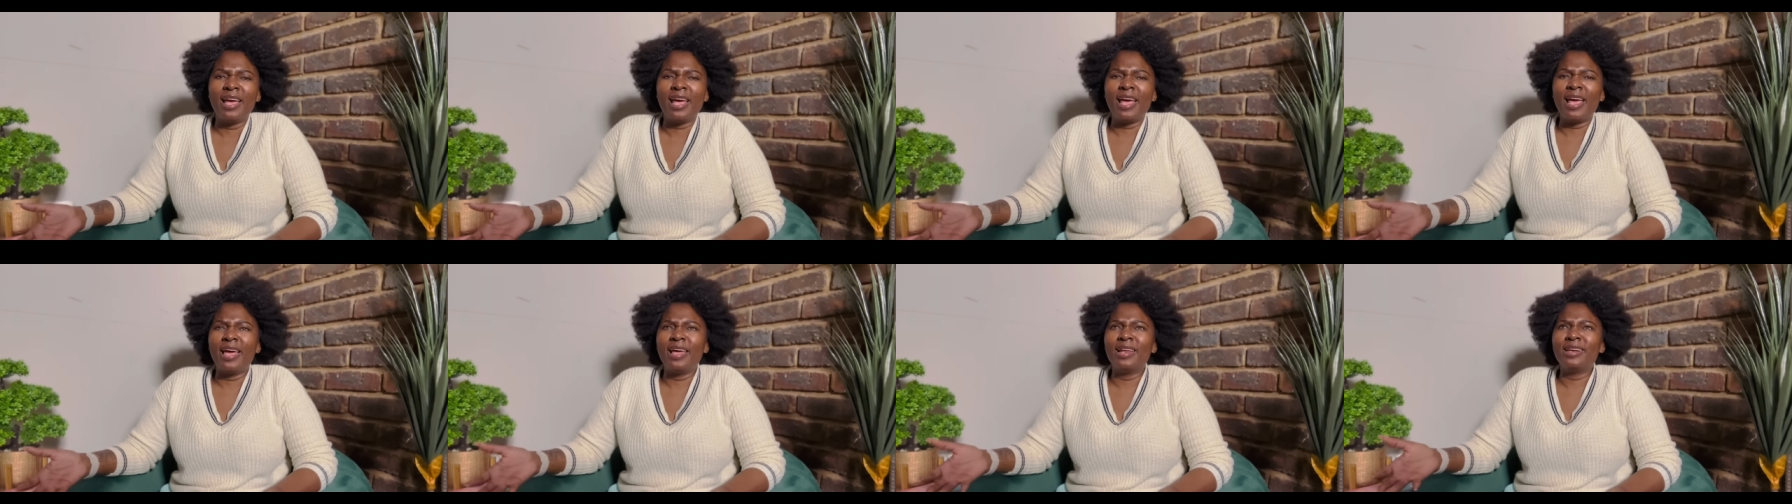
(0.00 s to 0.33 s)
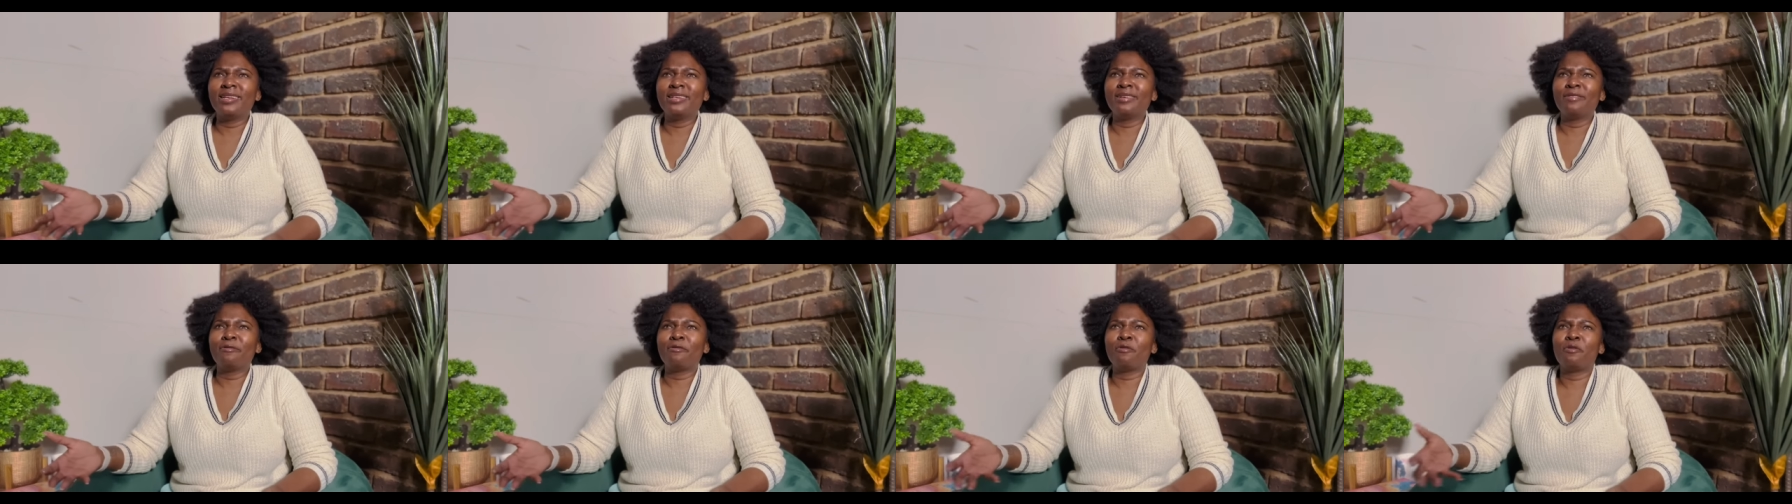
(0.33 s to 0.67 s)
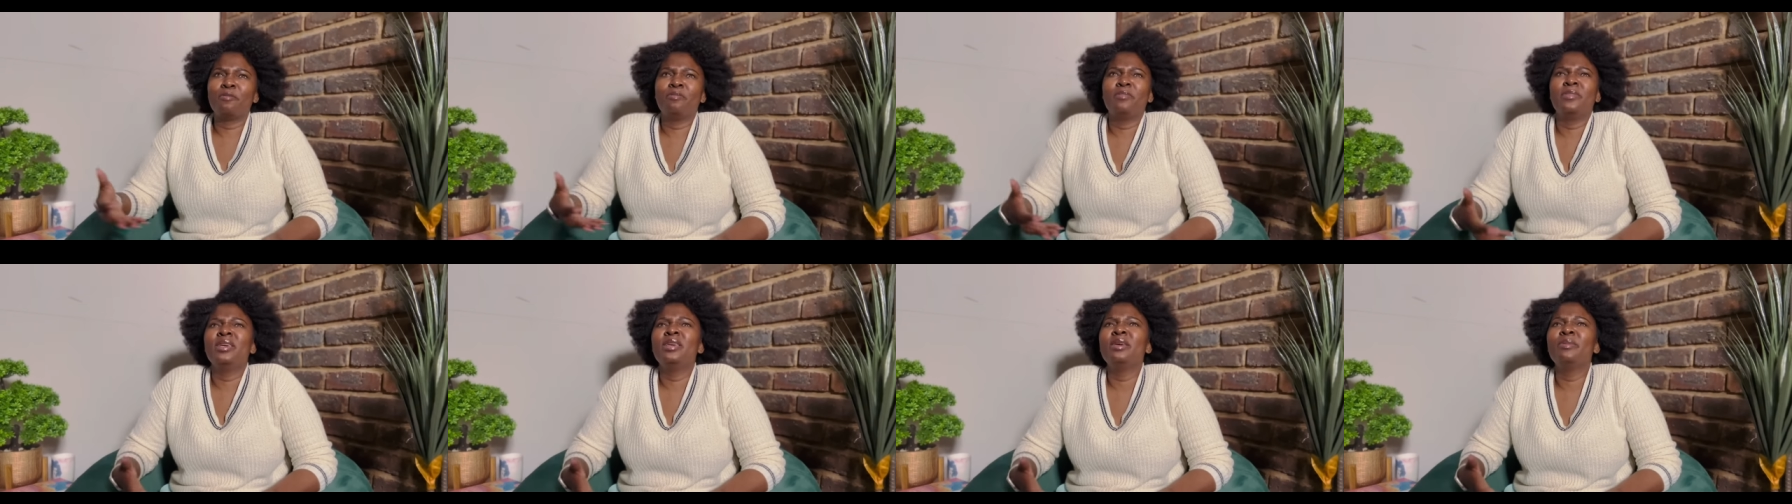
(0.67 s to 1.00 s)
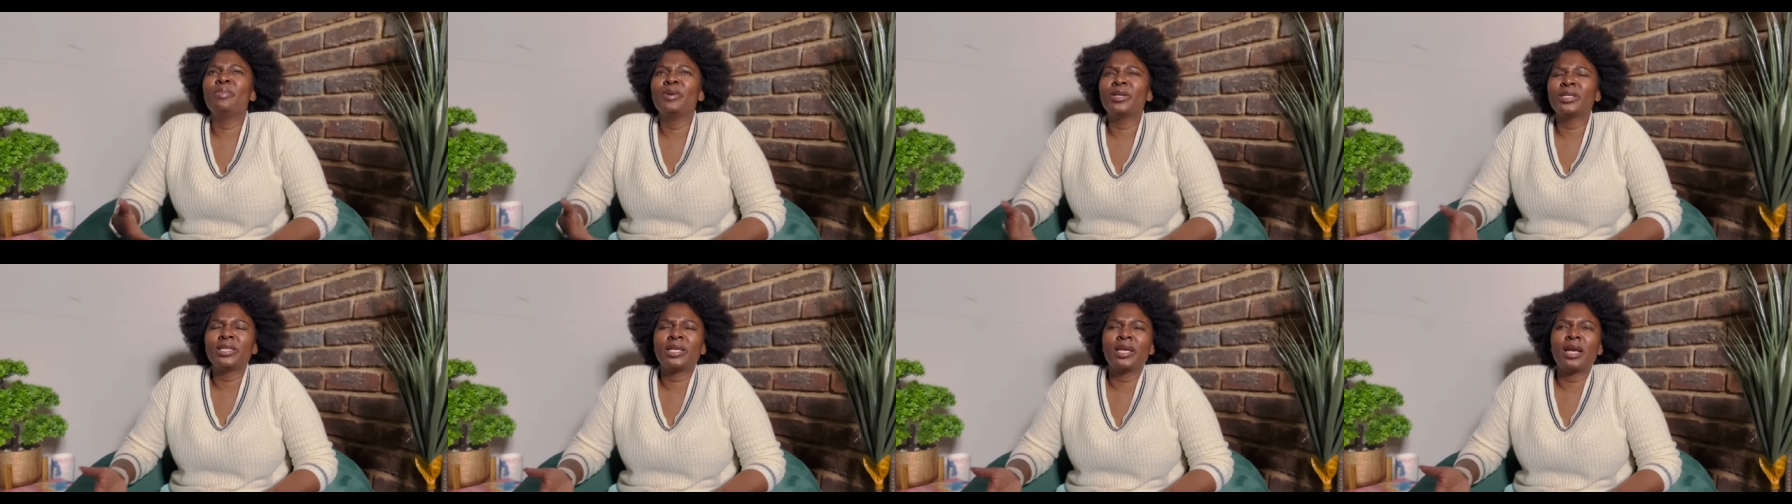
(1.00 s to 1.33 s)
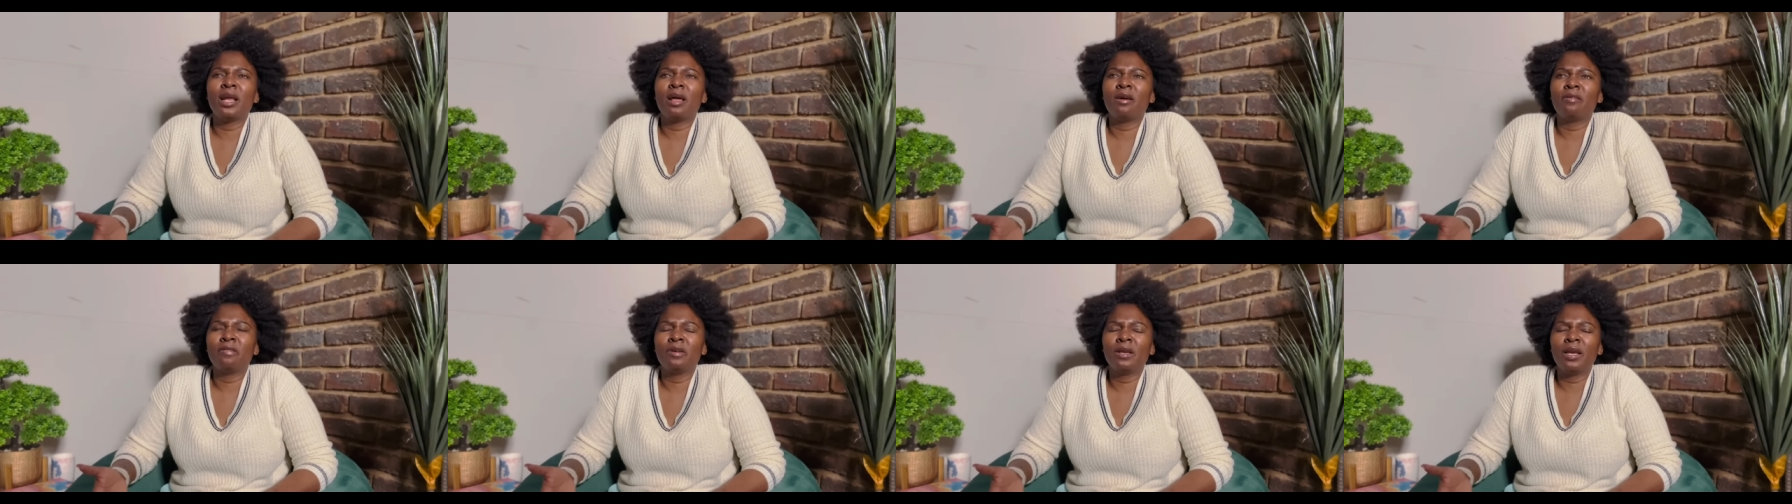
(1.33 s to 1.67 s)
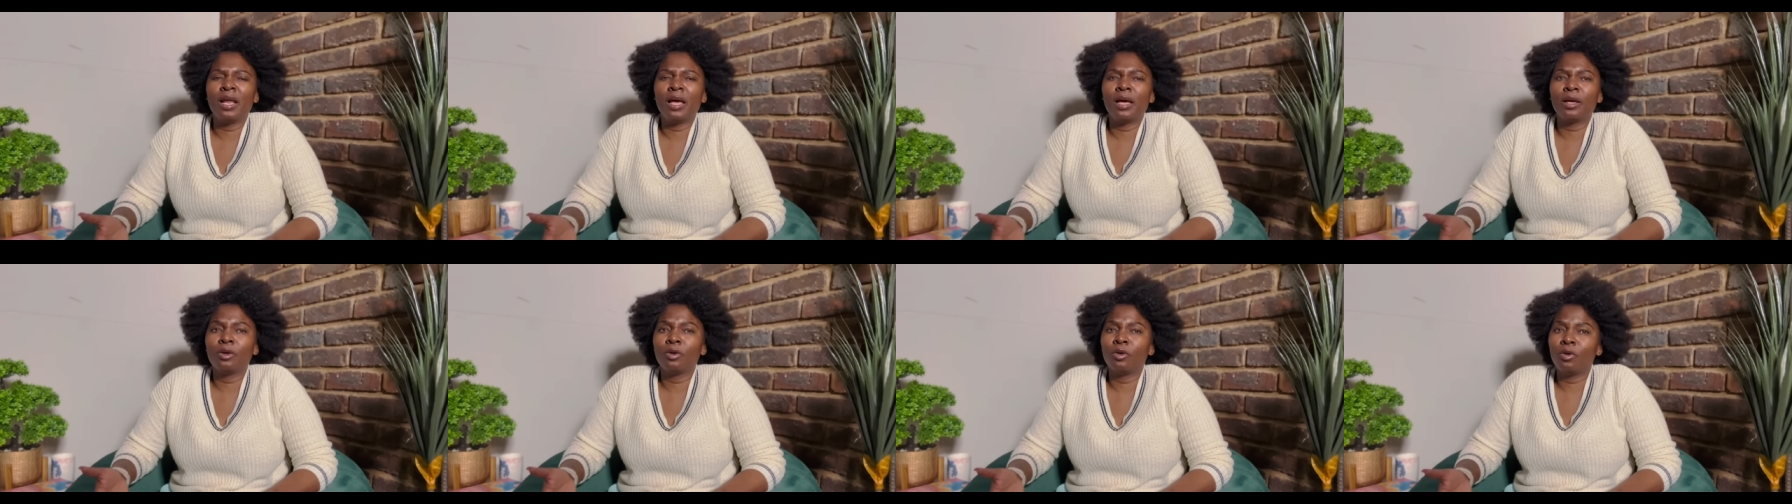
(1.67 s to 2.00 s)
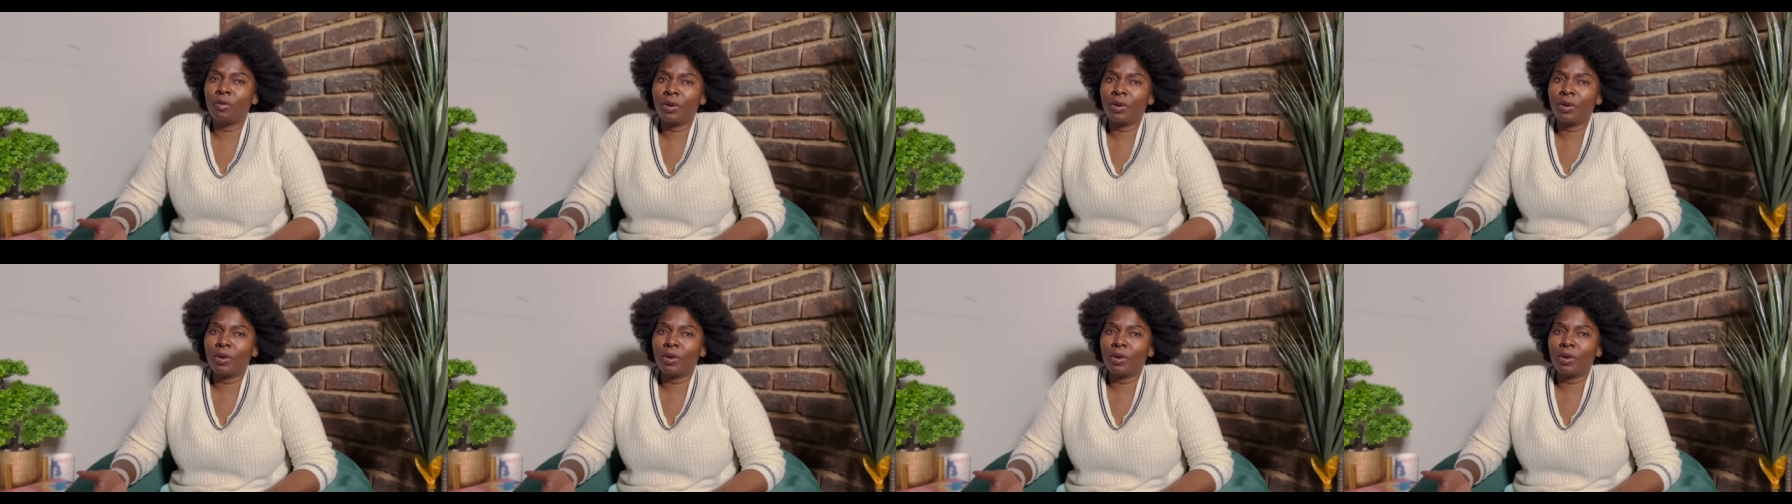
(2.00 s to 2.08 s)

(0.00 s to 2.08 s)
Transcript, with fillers: And for me personally, I feel like, you know